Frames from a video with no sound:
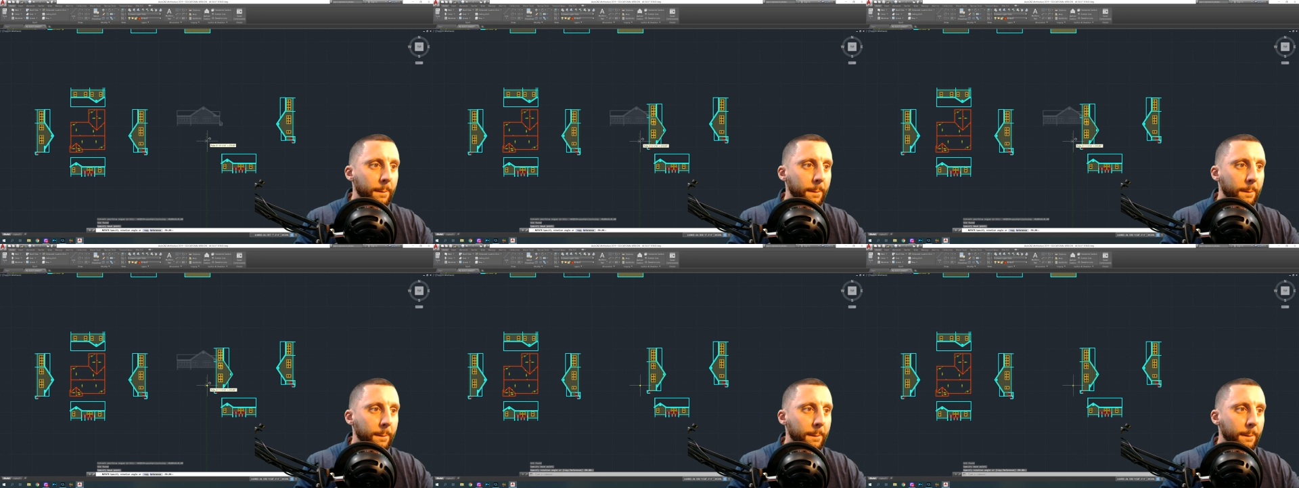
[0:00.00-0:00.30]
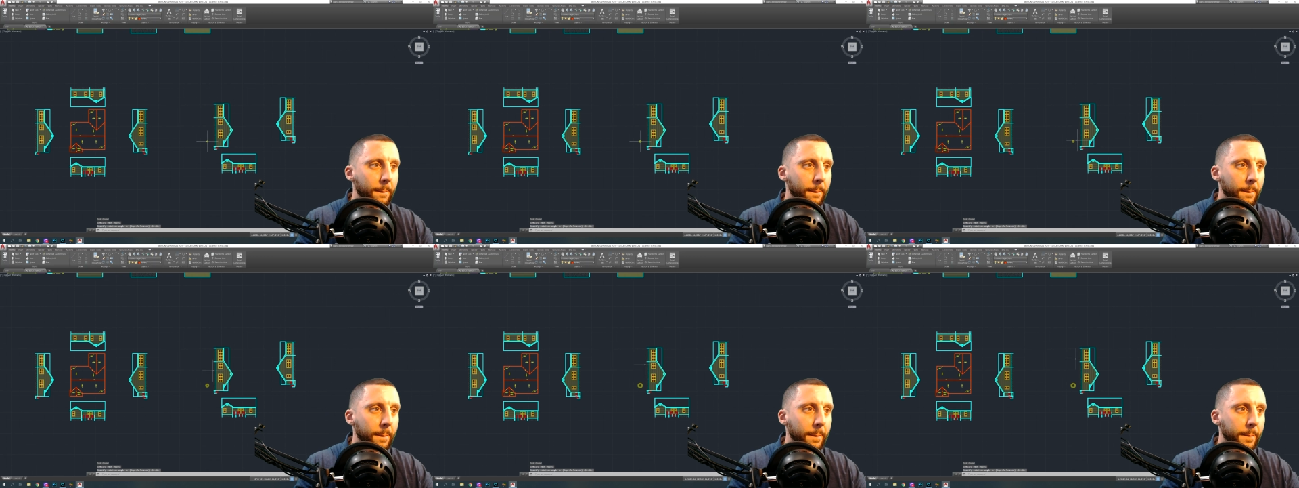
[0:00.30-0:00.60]

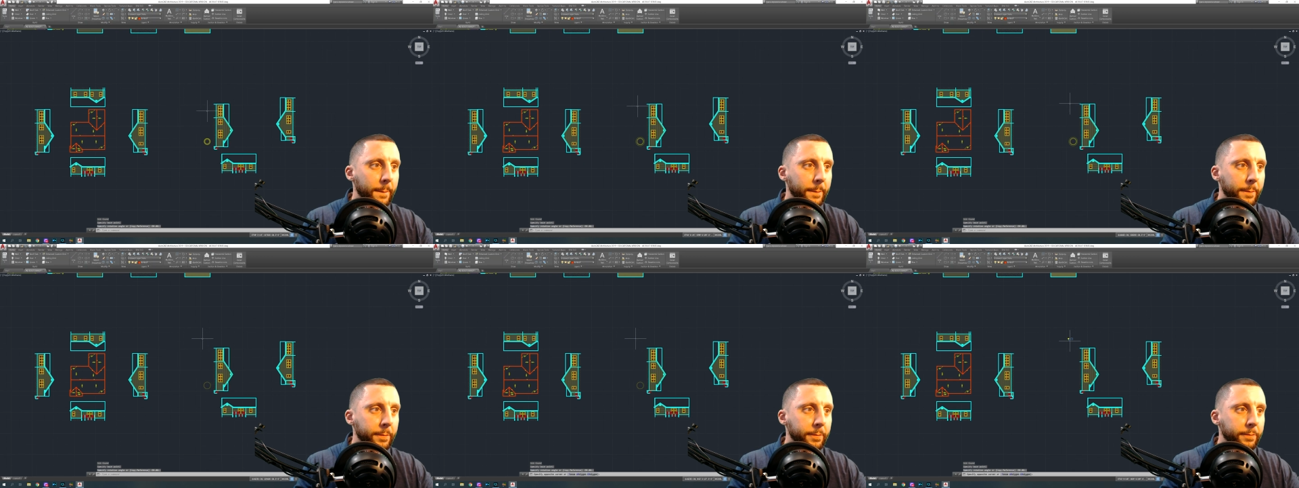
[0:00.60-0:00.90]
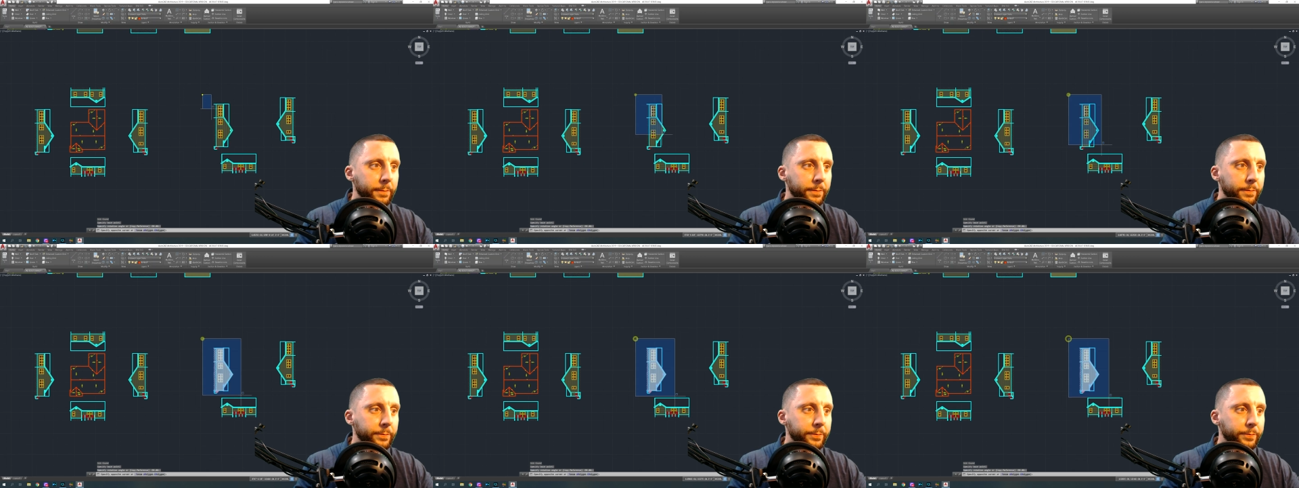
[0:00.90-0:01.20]

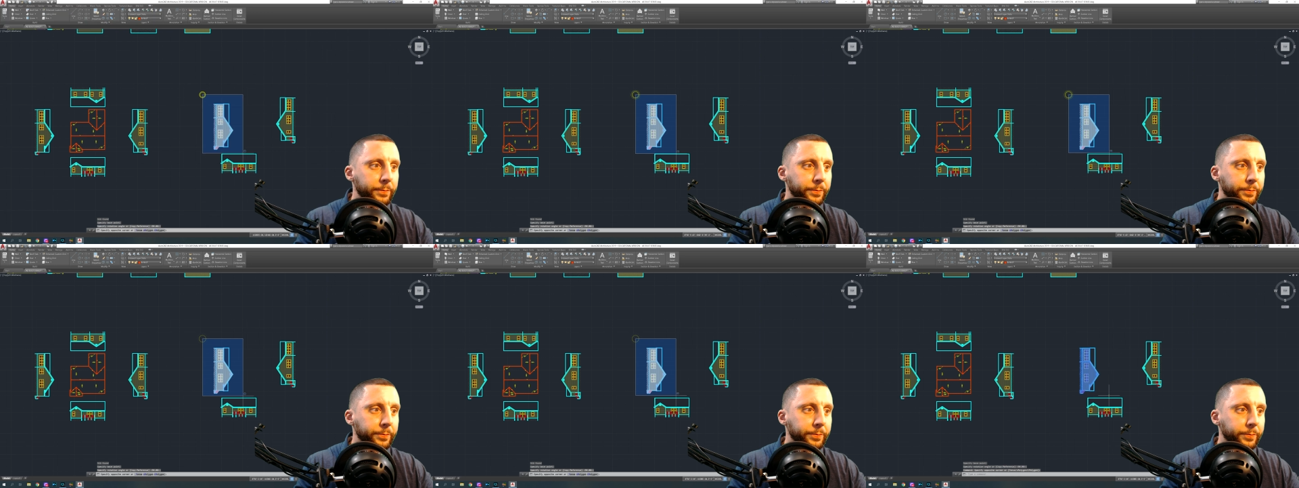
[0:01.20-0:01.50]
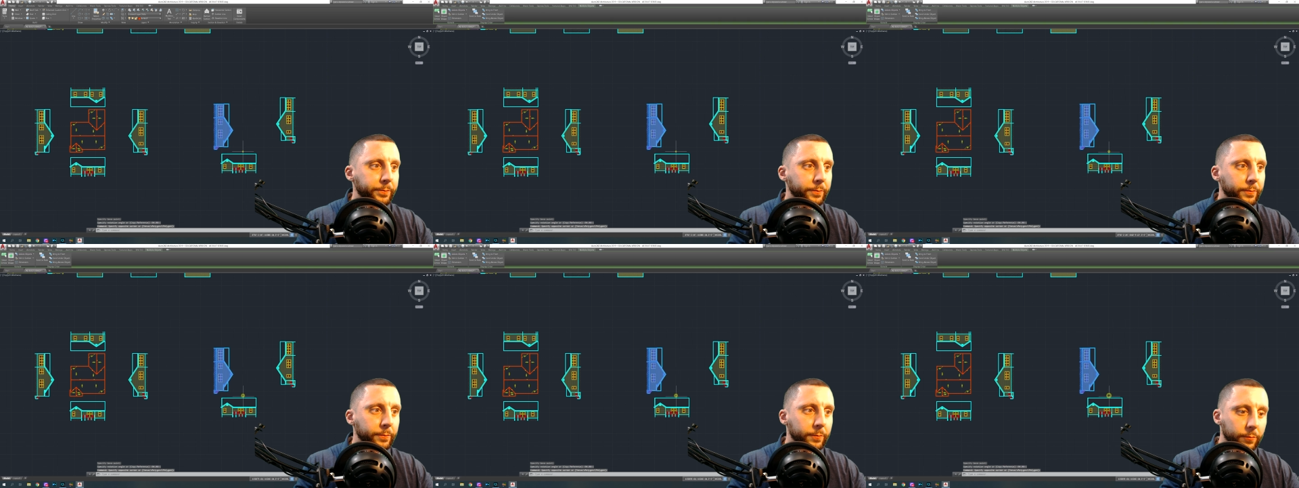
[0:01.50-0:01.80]

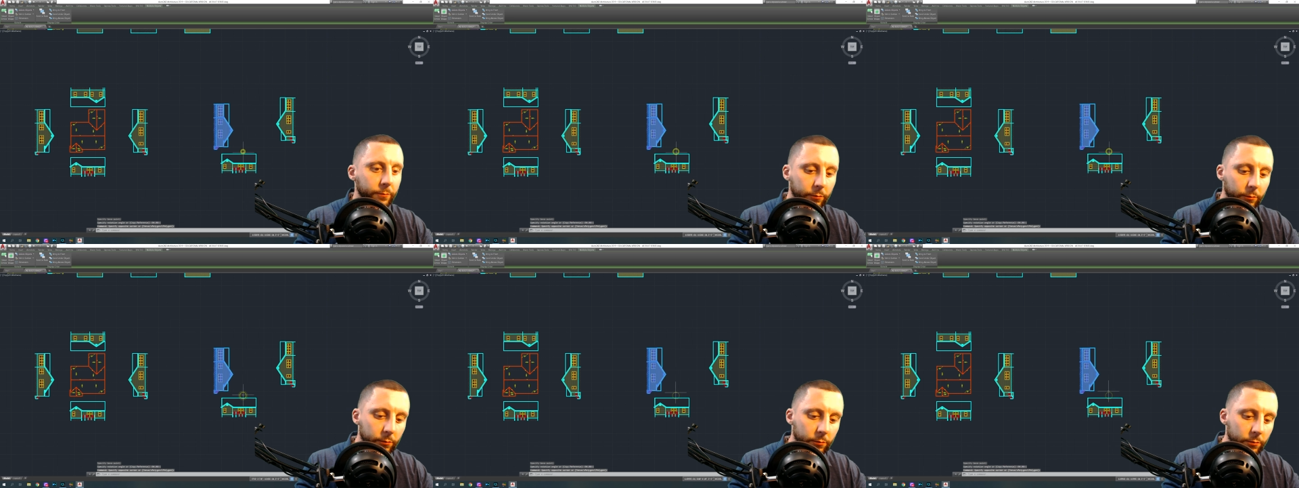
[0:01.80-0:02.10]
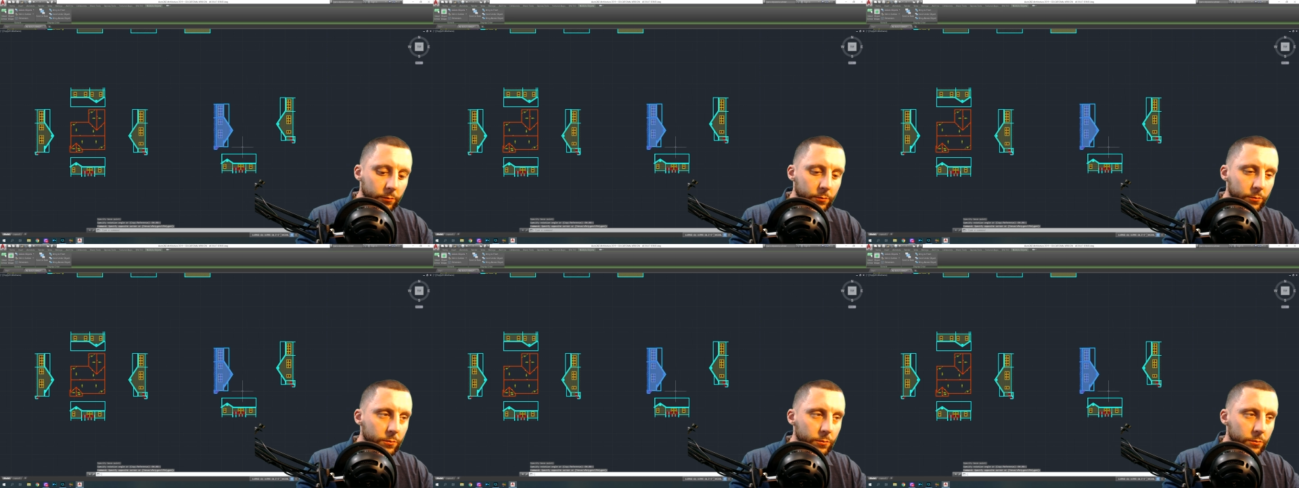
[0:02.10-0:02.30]
(silence)